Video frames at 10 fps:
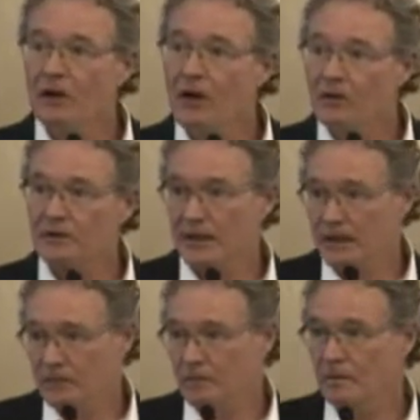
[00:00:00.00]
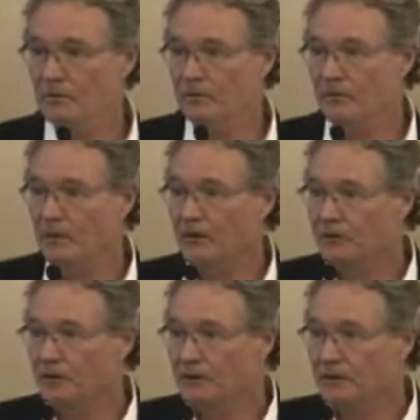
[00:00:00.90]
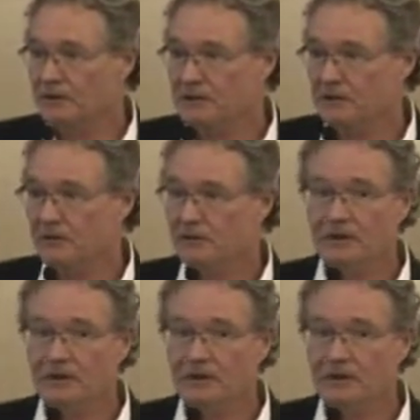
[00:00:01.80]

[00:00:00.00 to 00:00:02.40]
All came from Health Quality Ontario.